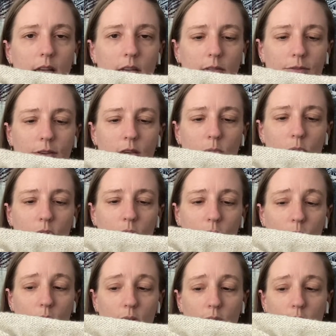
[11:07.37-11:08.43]
a few more
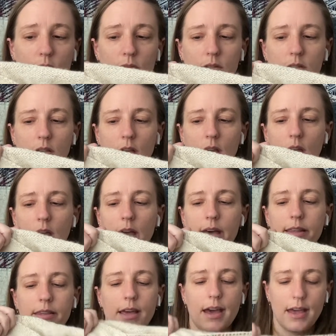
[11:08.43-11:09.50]
rows
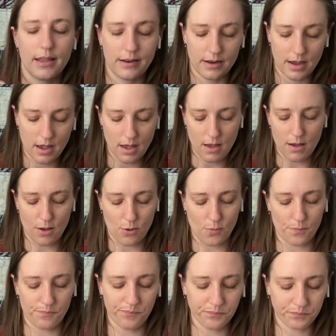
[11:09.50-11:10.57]
and then
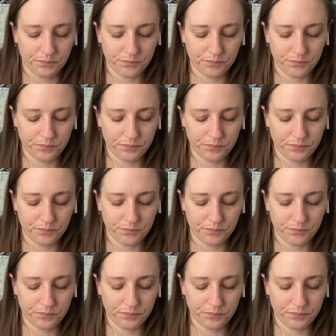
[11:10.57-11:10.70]
um,